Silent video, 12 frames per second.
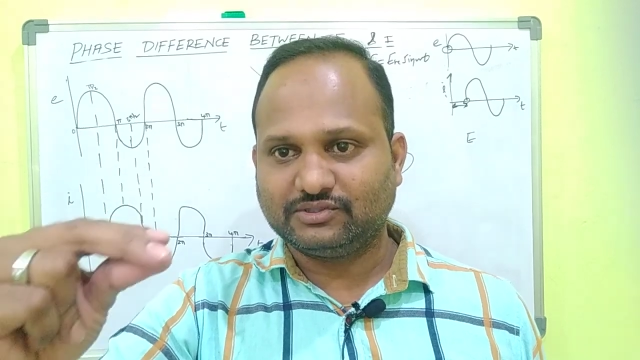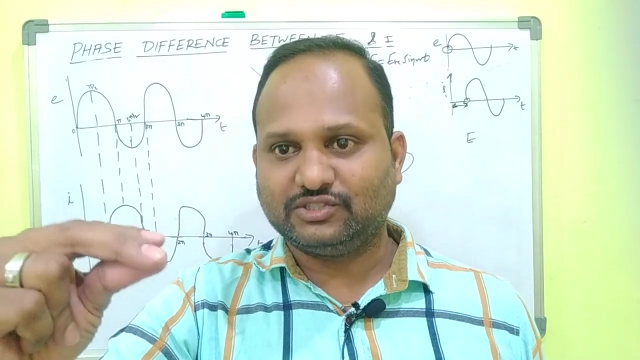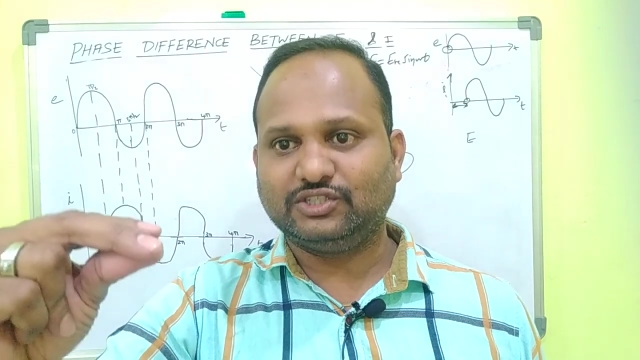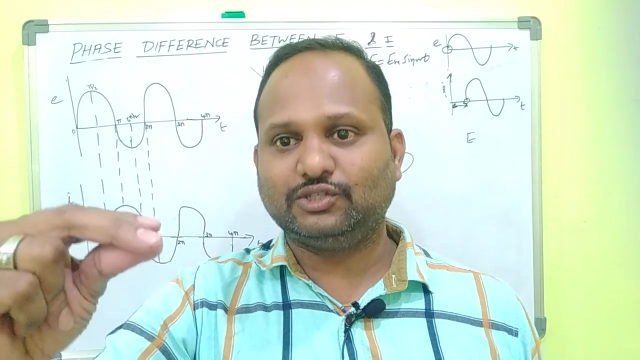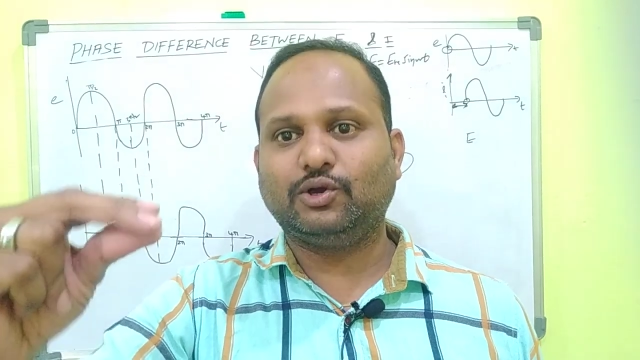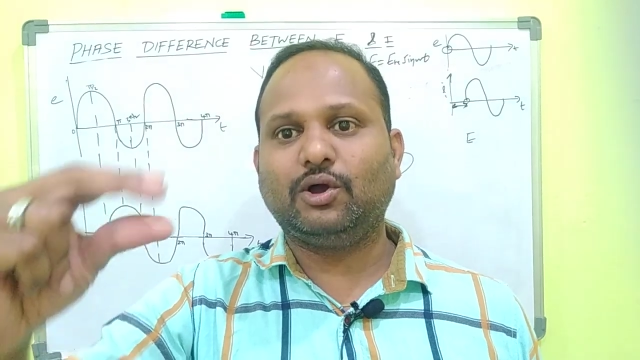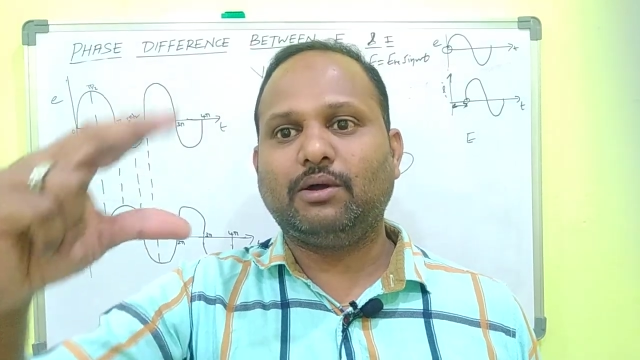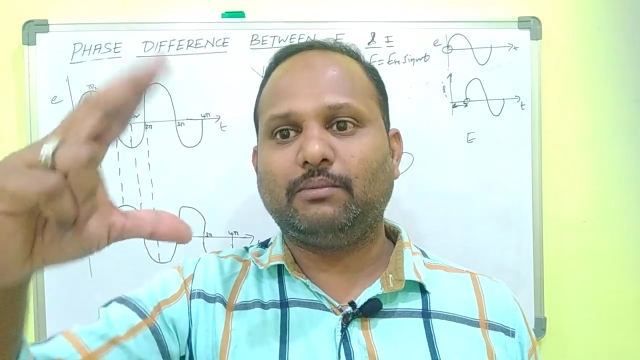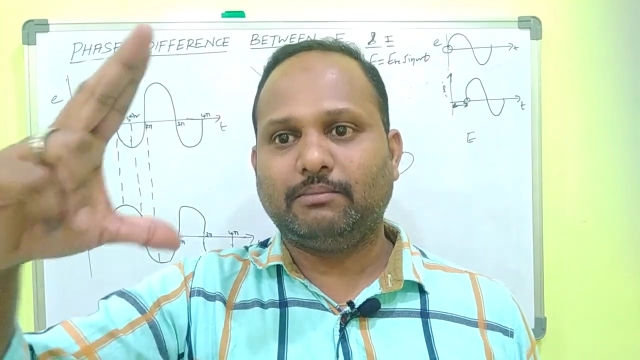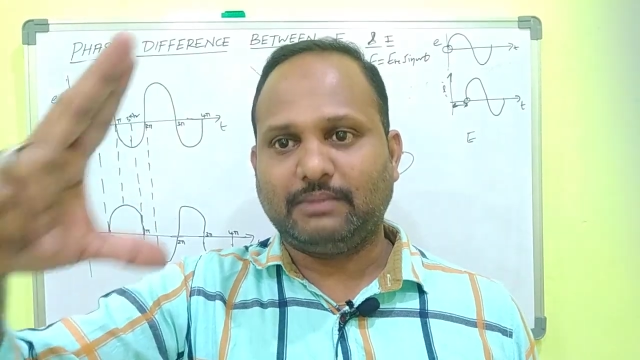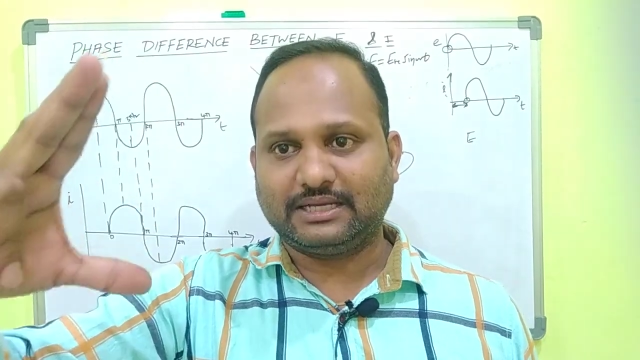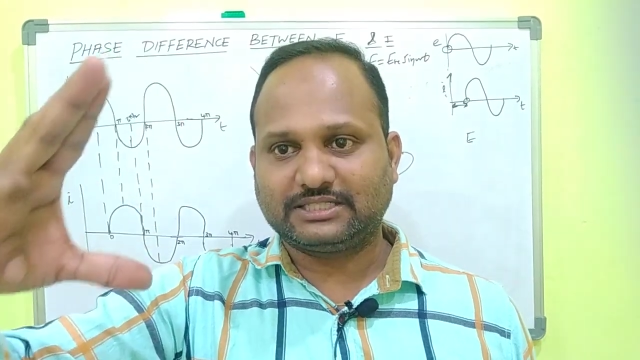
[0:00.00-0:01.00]
0
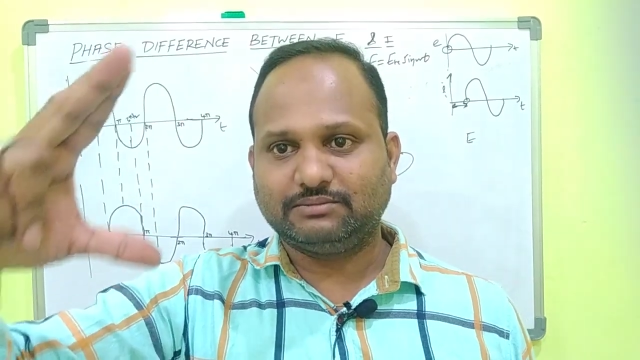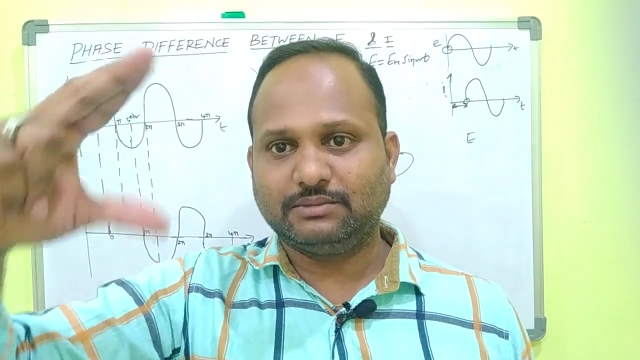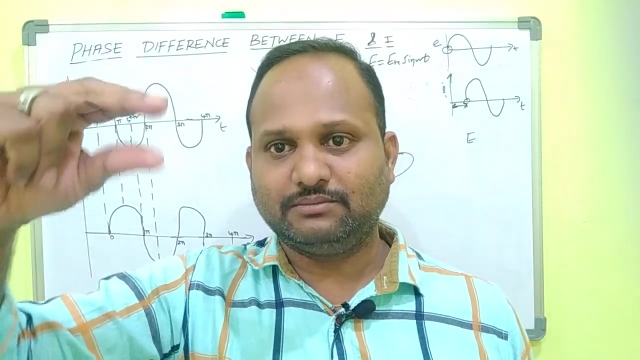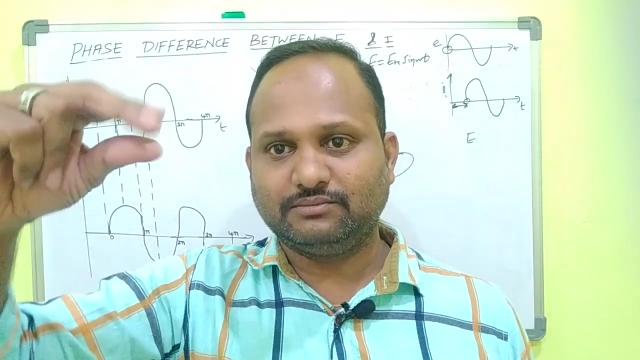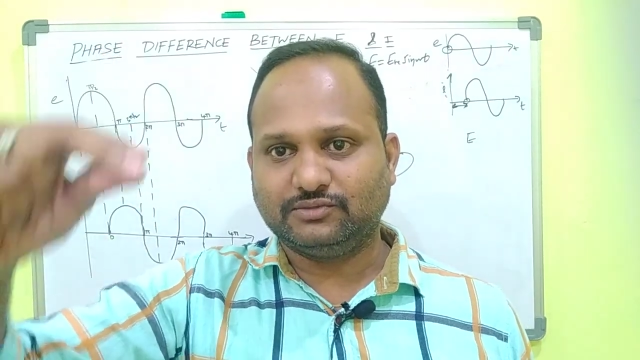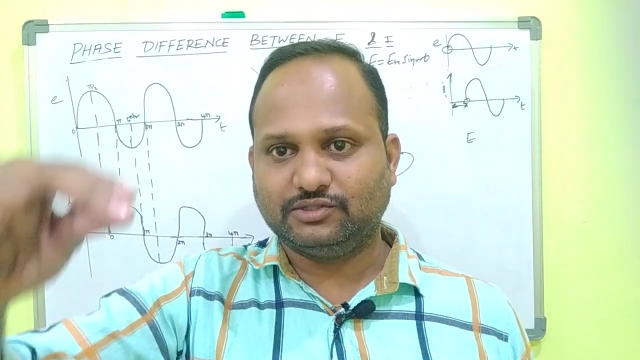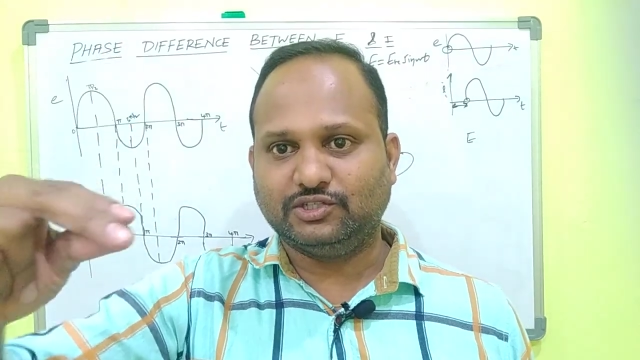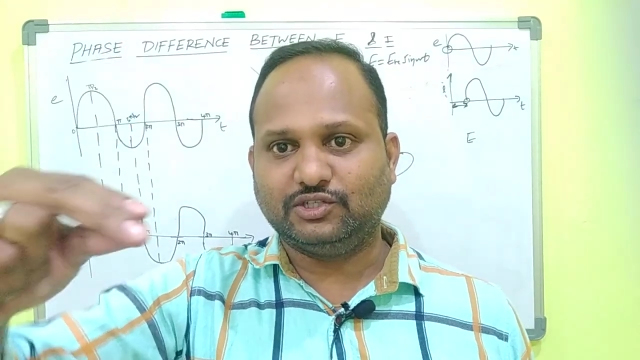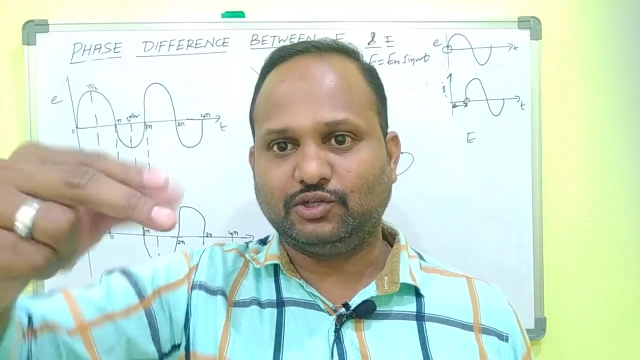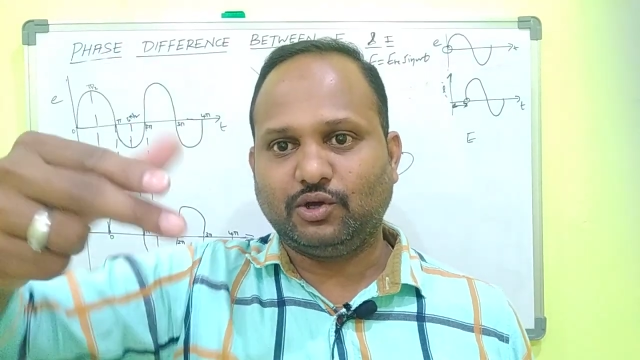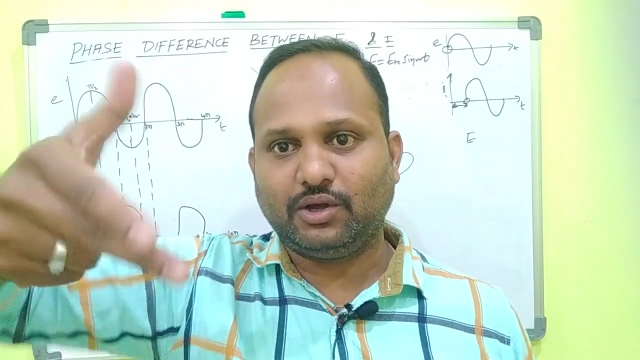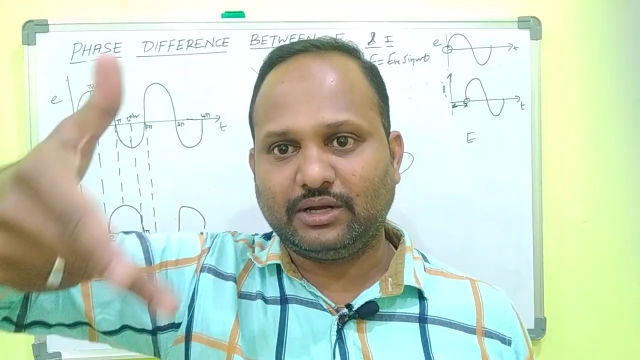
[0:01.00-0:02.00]
maximum,
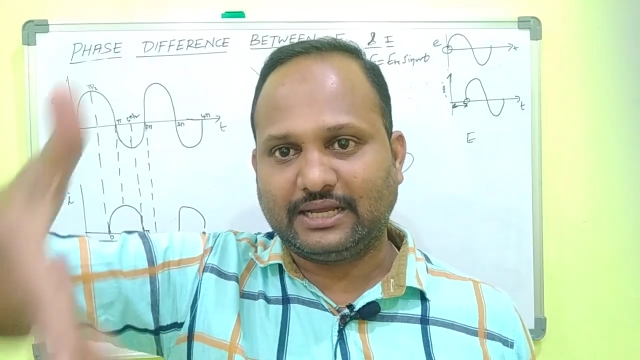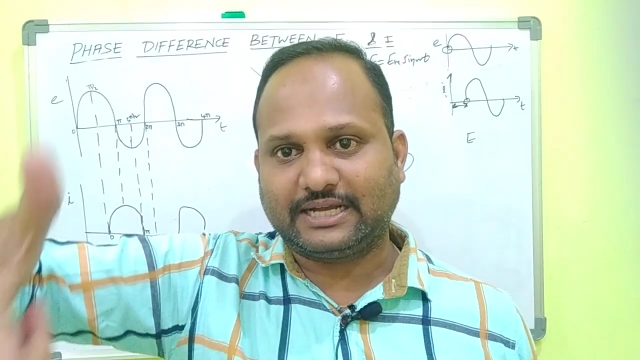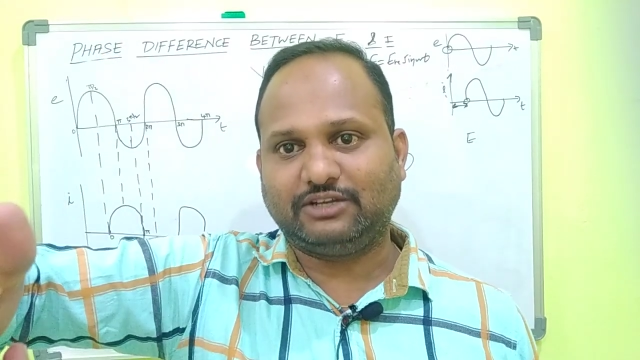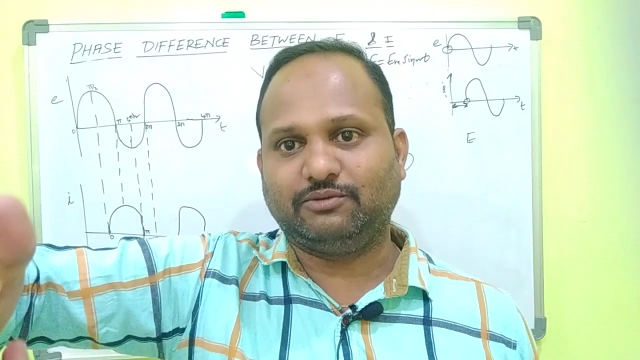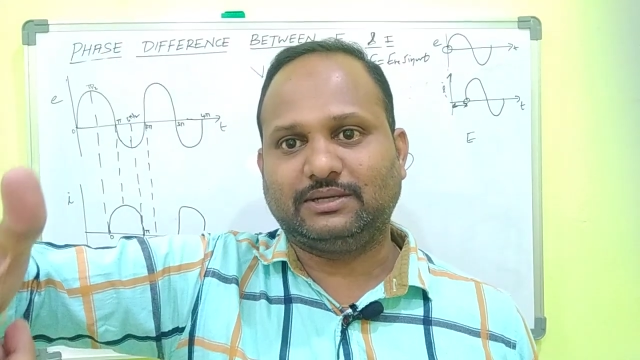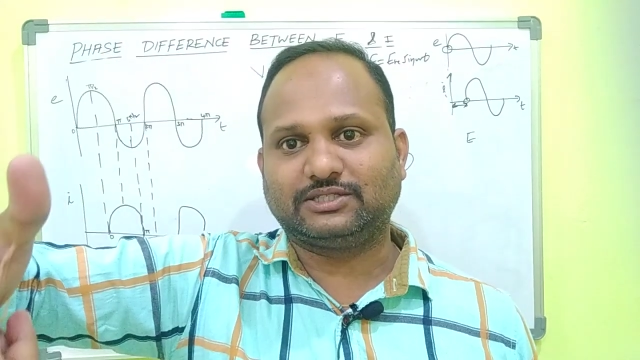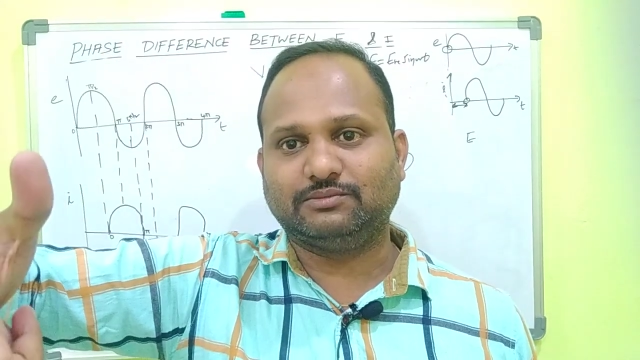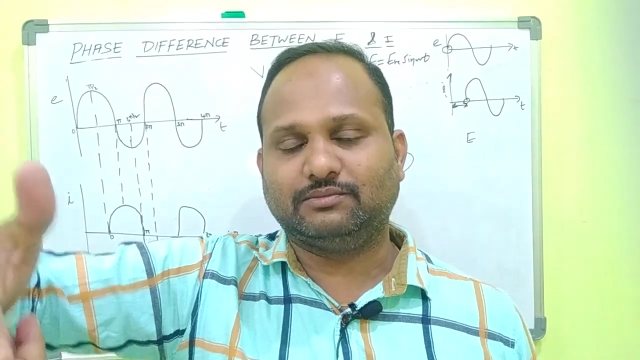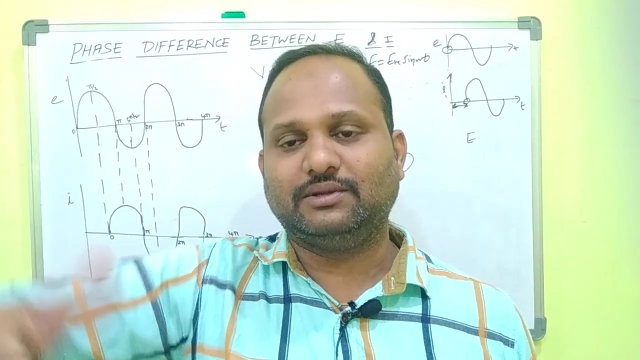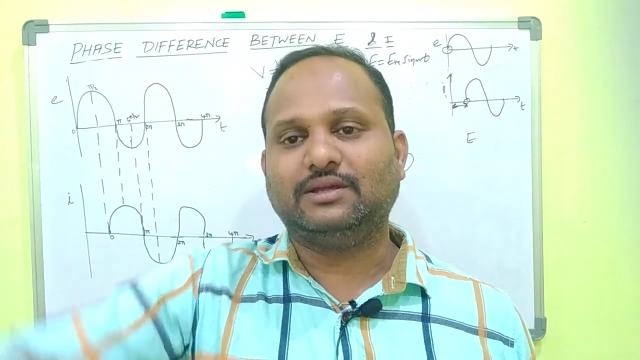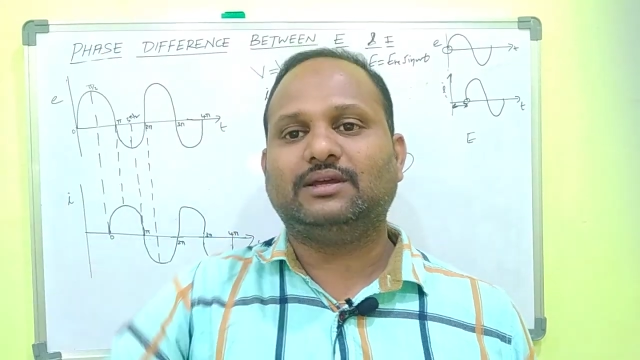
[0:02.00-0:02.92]
0 negative maximum.